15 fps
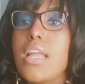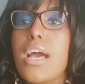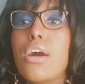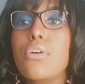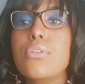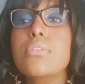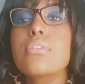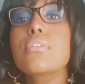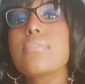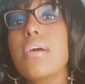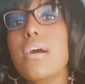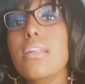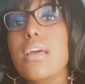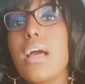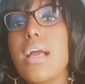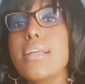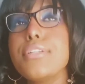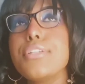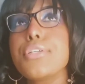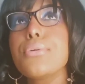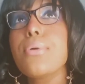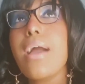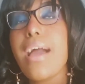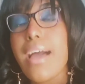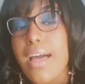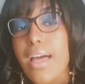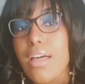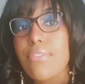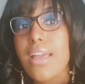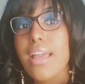Now, Nirvana, I do
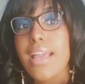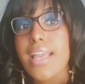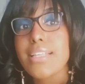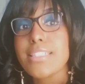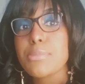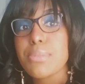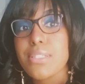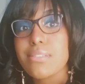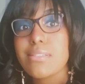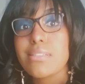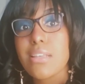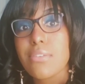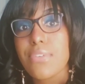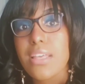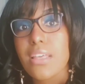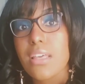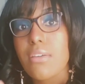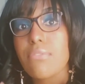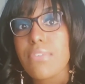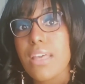have a specific